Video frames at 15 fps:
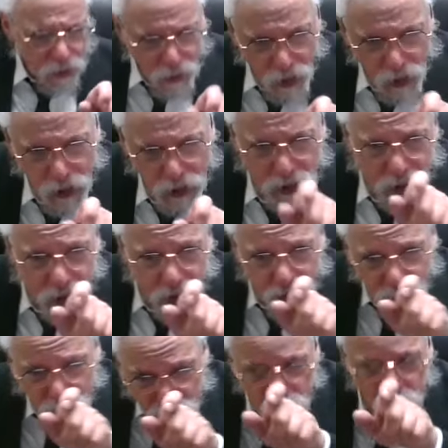here this says
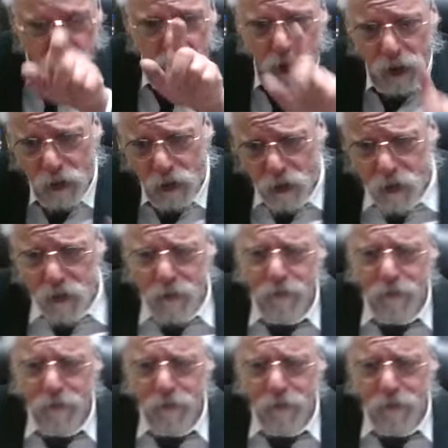an additional Allah,